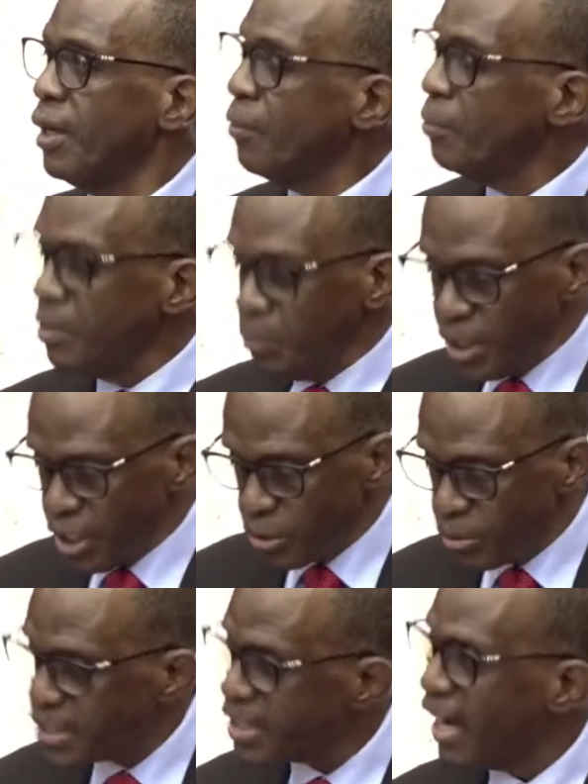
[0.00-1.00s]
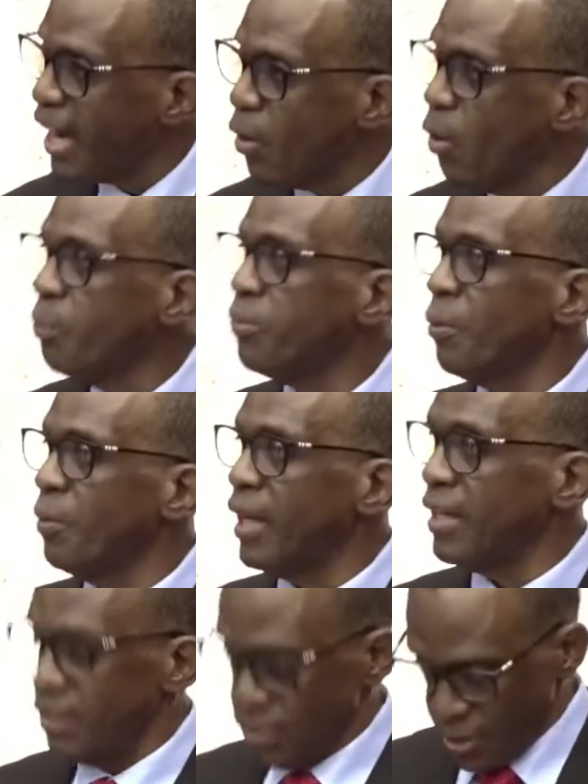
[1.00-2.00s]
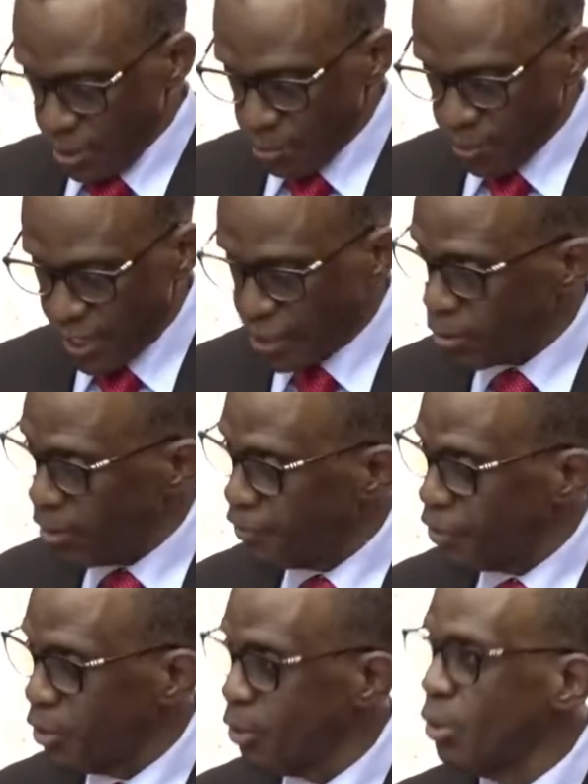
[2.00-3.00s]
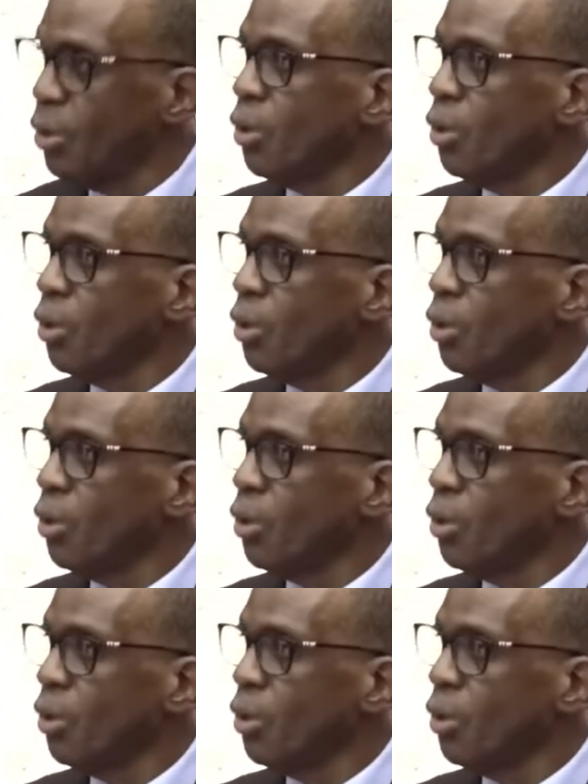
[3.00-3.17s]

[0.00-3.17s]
We need to, I hope some of that revenue